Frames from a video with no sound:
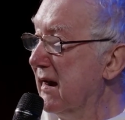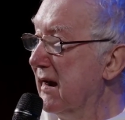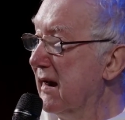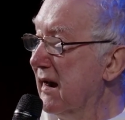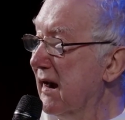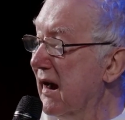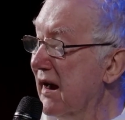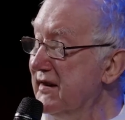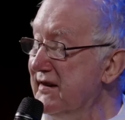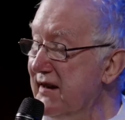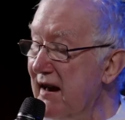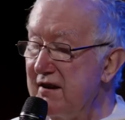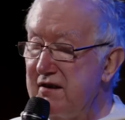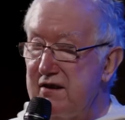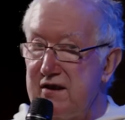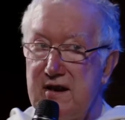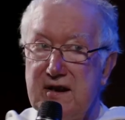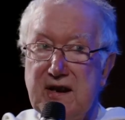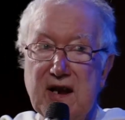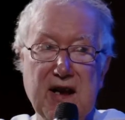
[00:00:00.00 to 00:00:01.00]
And
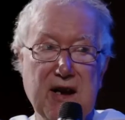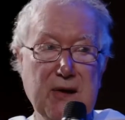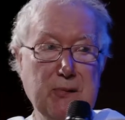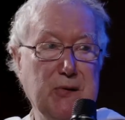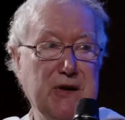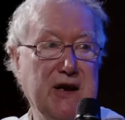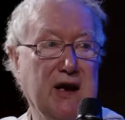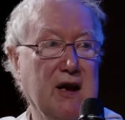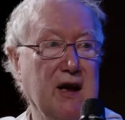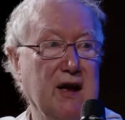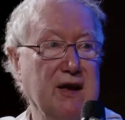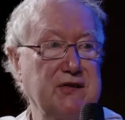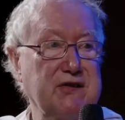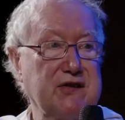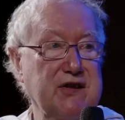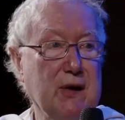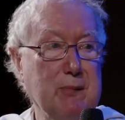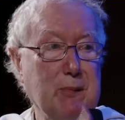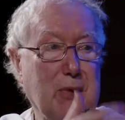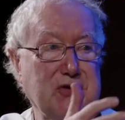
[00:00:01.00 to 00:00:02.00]
yesterday we heard so
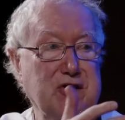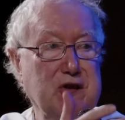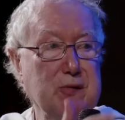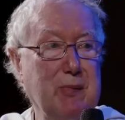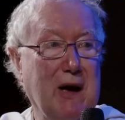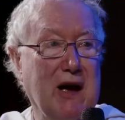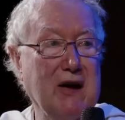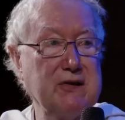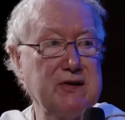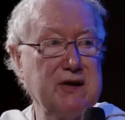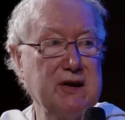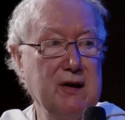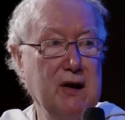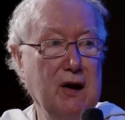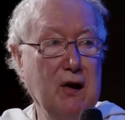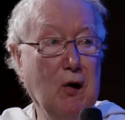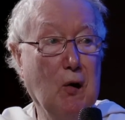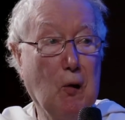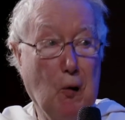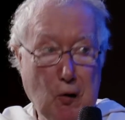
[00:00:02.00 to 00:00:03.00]
much about
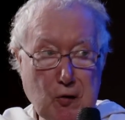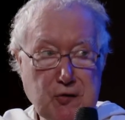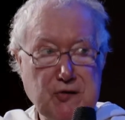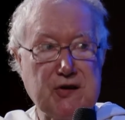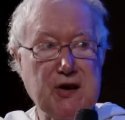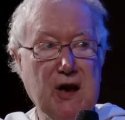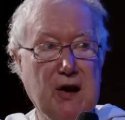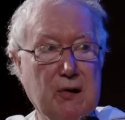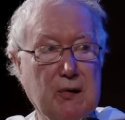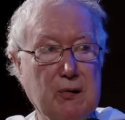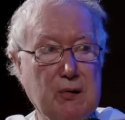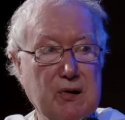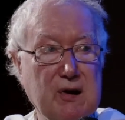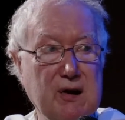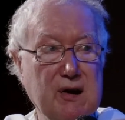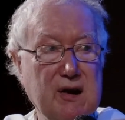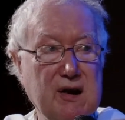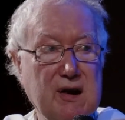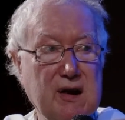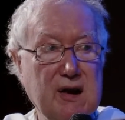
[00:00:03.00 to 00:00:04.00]
also
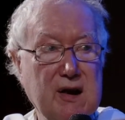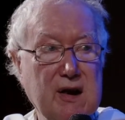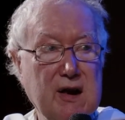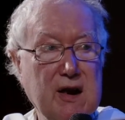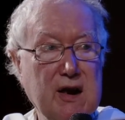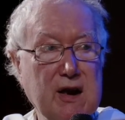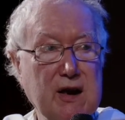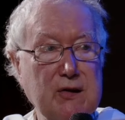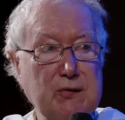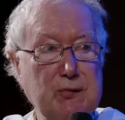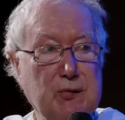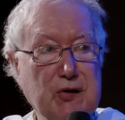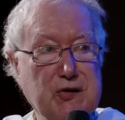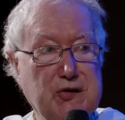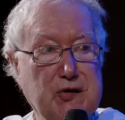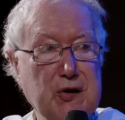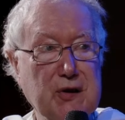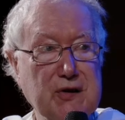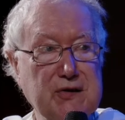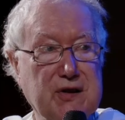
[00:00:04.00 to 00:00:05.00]

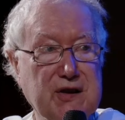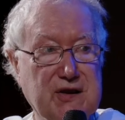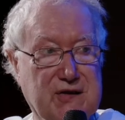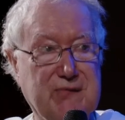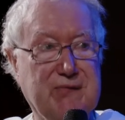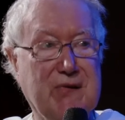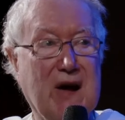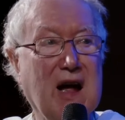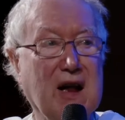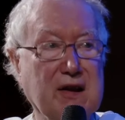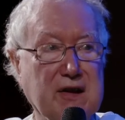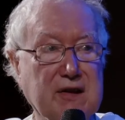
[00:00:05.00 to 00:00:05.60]
gratuitous violence.